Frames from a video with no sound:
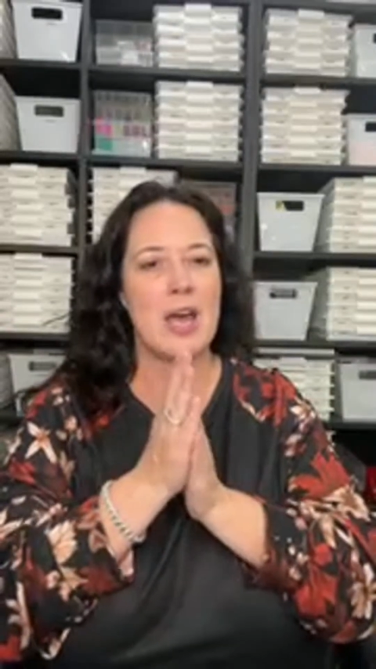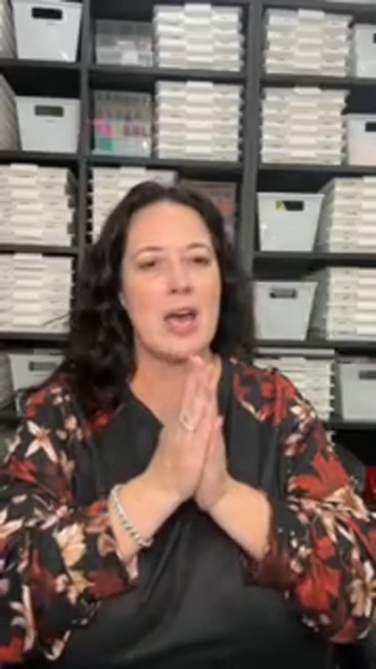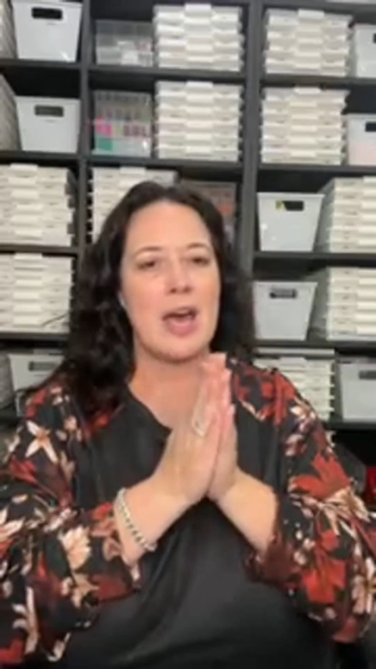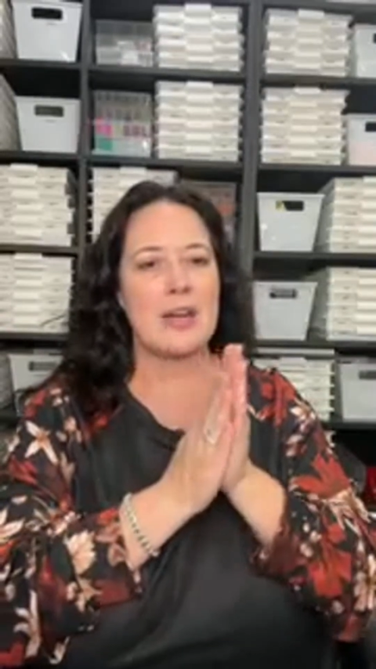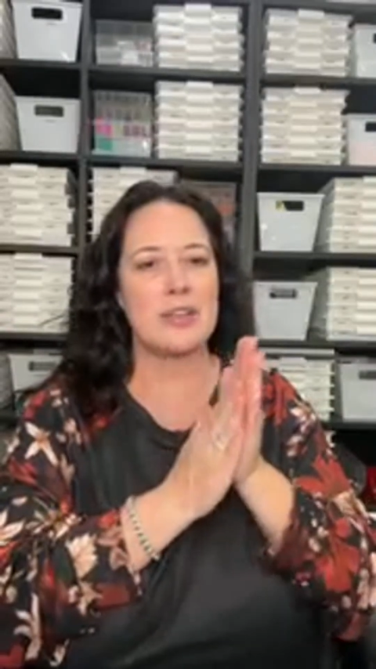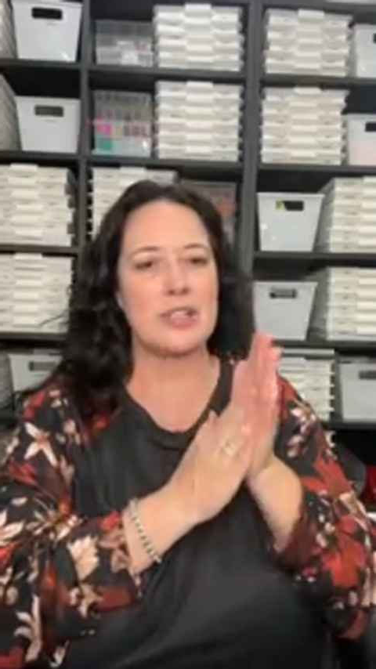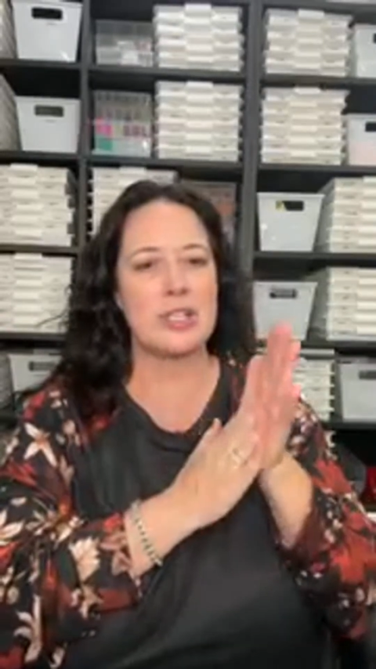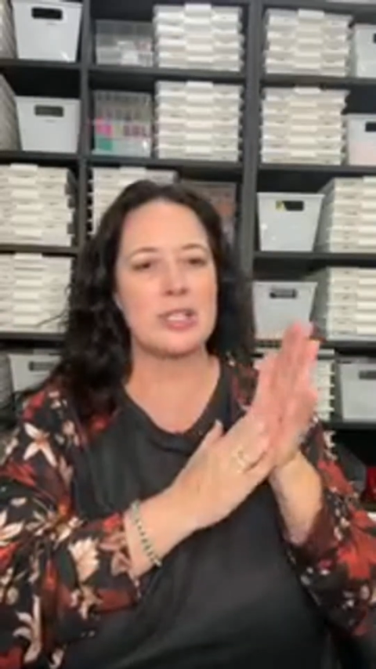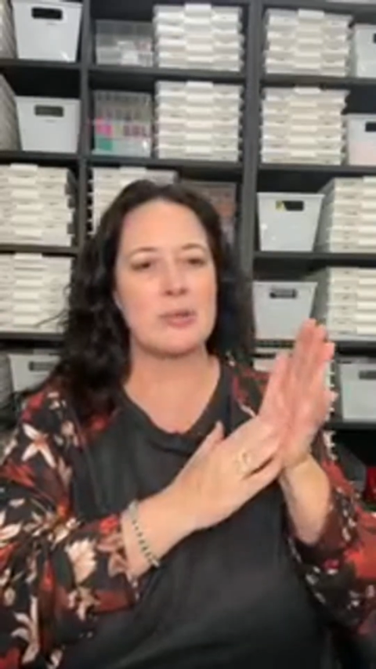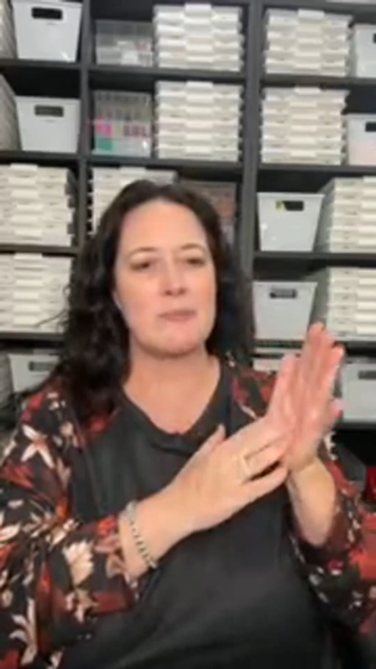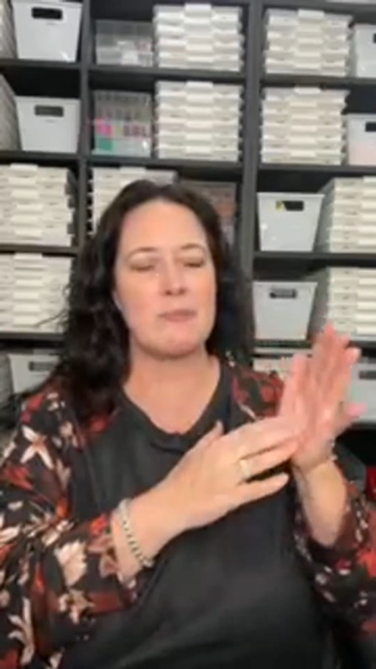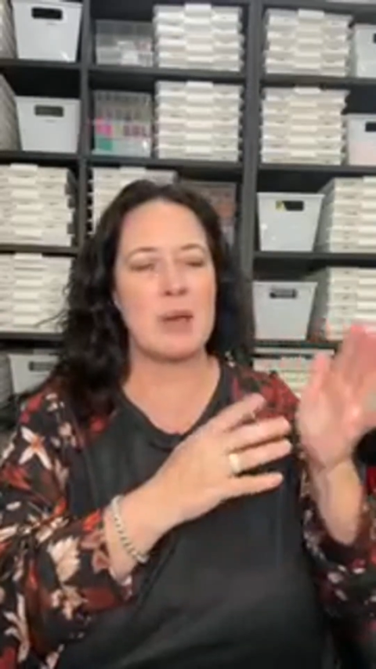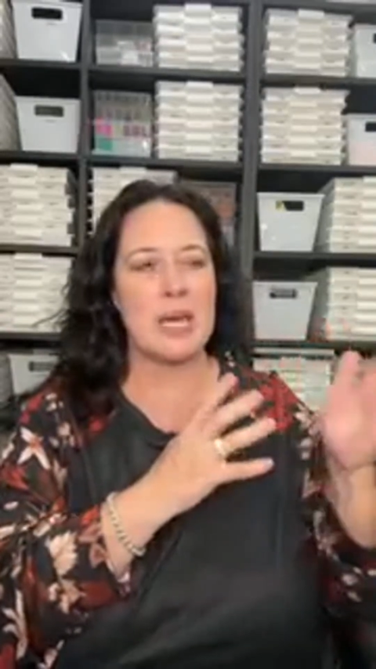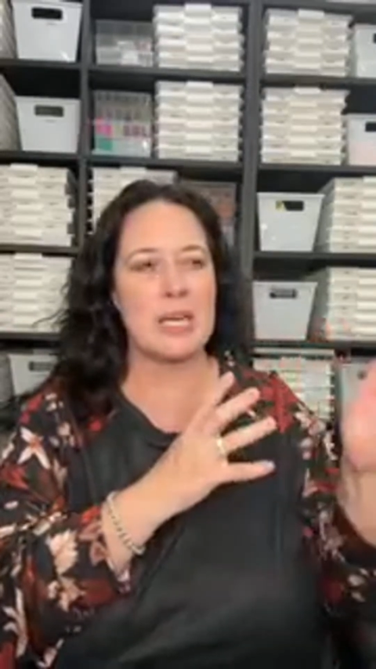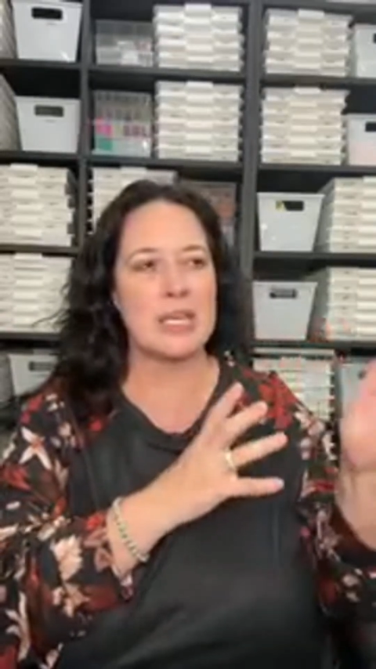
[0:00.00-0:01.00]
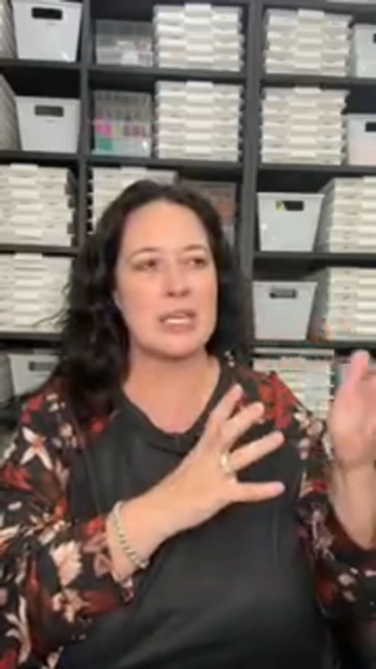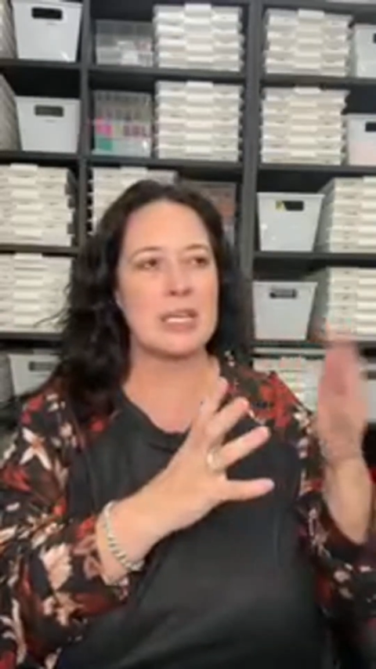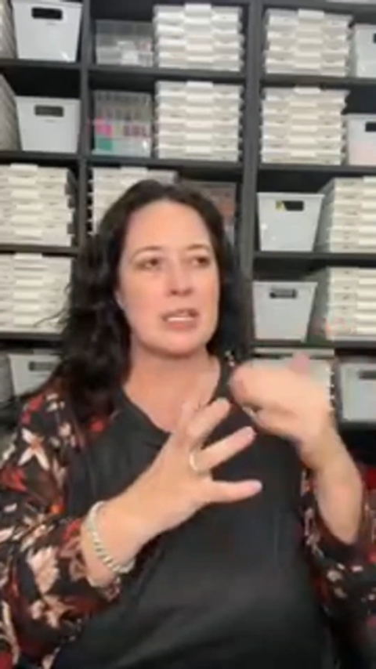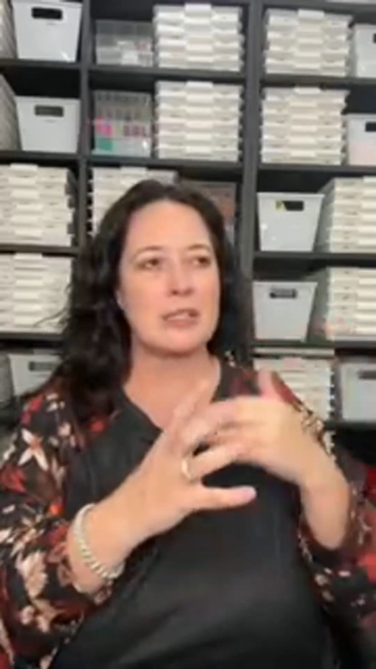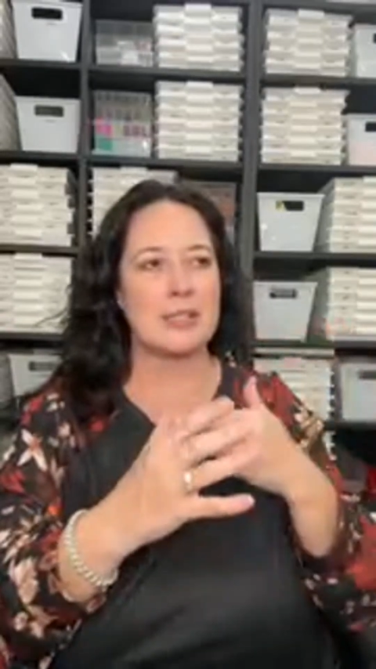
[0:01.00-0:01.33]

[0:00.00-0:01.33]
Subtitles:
and just make it a